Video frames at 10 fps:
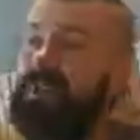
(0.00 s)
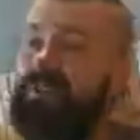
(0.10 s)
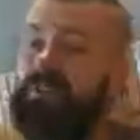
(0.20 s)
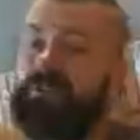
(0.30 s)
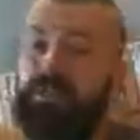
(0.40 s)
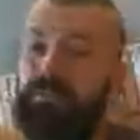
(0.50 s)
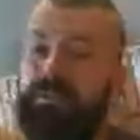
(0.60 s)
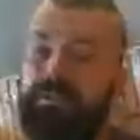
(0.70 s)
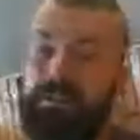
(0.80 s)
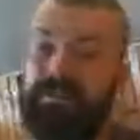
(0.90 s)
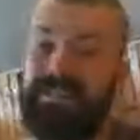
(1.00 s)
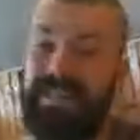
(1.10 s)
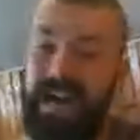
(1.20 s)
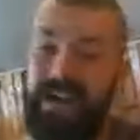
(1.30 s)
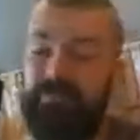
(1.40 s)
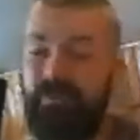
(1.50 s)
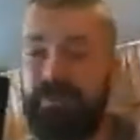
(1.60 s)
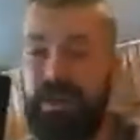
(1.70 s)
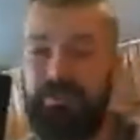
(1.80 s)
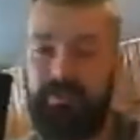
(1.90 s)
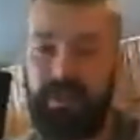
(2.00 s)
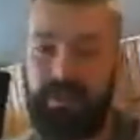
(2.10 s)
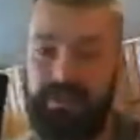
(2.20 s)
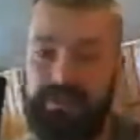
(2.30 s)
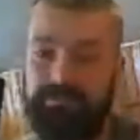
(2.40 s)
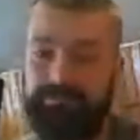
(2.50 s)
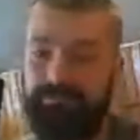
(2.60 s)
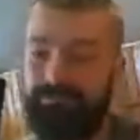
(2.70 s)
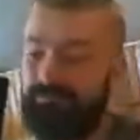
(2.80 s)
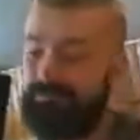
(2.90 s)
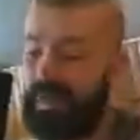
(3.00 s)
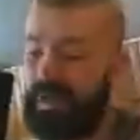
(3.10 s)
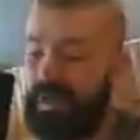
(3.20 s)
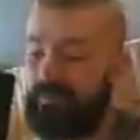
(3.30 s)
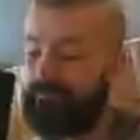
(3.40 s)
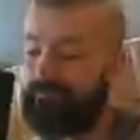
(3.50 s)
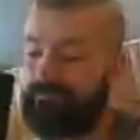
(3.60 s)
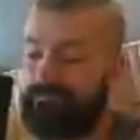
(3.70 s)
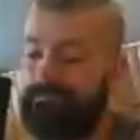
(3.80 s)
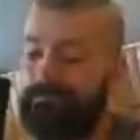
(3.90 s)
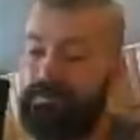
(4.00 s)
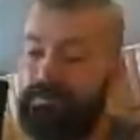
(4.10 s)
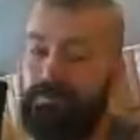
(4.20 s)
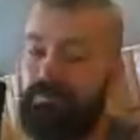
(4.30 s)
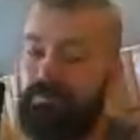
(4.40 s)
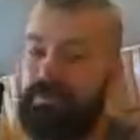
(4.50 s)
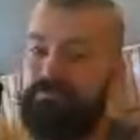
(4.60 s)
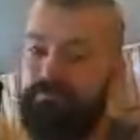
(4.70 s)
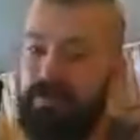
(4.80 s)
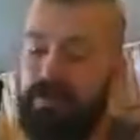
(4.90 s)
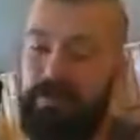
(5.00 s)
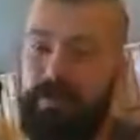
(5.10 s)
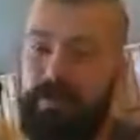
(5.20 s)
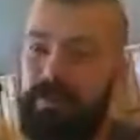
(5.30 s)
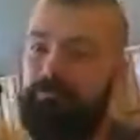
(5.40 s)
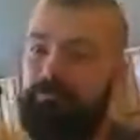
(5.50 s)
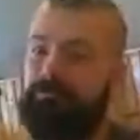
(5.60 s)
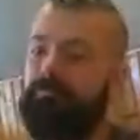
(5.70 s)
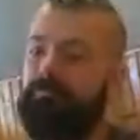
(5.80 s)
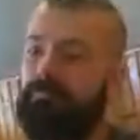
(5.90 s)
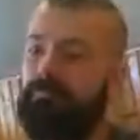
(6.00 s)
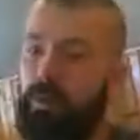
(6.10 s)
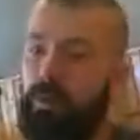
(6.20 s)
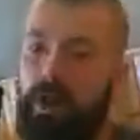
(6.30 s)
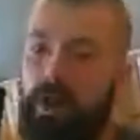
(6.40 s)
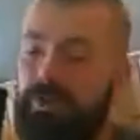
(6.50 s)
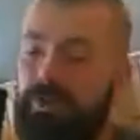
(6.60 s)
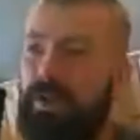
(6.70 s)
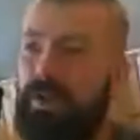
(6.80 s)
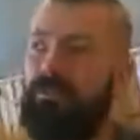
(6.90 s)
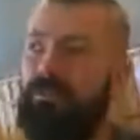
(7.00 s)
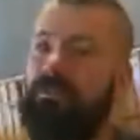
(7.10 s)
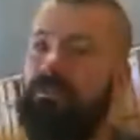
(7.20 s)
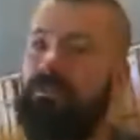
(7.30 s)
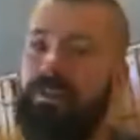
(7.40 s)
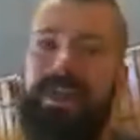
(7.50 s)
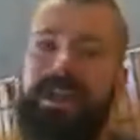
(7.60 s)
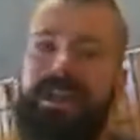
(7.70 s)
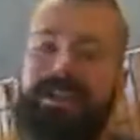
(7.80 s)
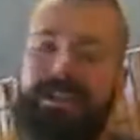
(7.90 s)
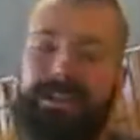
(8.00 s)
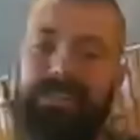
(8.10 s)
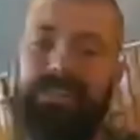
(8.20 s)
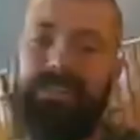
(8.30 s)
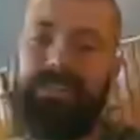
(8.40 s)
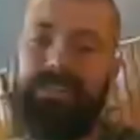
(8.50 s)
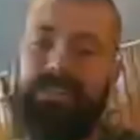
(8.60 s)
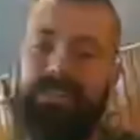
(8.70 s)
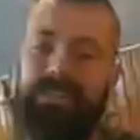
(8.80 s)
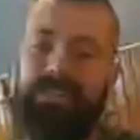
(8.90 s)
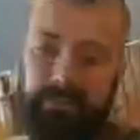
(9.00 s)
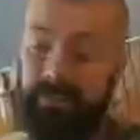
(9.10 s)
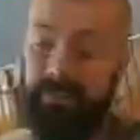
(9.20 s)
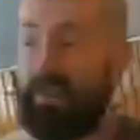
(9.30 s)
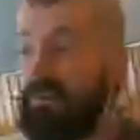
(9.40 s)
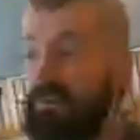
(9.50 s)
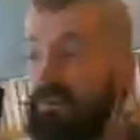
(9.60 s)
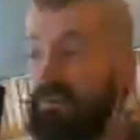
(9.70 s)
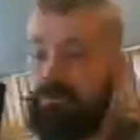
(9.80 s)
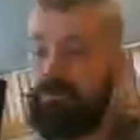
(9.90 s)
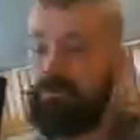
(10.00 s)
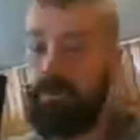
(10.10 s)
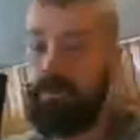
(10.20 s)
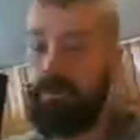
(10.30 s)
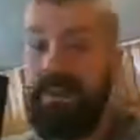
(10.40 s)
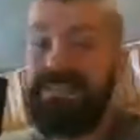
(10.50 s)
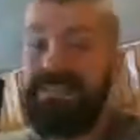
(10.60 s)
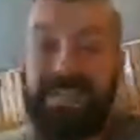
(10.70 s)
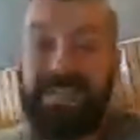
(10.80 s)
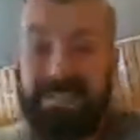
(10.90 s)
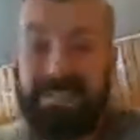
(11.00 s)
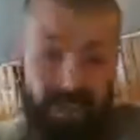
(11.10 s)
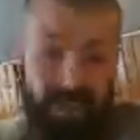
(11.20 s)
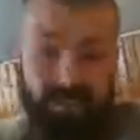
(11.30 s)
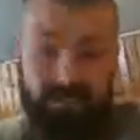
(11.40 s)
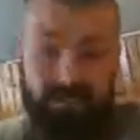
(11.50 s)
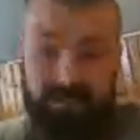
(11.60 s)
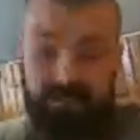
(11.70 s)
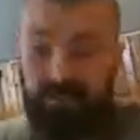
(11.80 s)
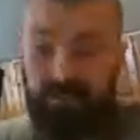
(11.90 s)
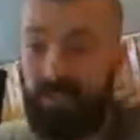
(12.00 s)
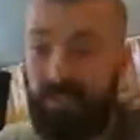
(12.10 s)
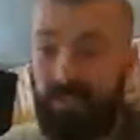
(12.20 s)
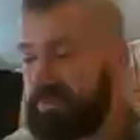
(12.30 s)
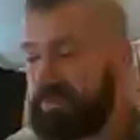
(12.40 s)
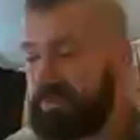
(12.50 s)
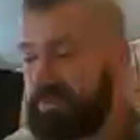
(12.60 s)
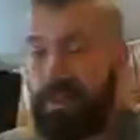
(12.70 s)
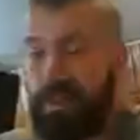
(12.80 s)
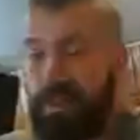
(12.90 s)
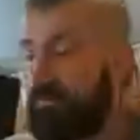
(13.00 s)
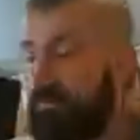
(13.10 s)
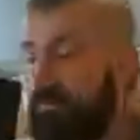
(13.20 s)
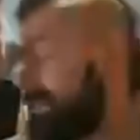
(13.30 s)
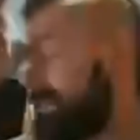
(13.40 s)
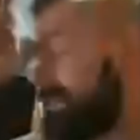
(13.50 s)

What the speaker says: of those people deserve to die for a traffic violation. So just keep that in mind. We all just want to get through the day alive. And then, and then a ticket is fine, right? But just don't fucking kill me.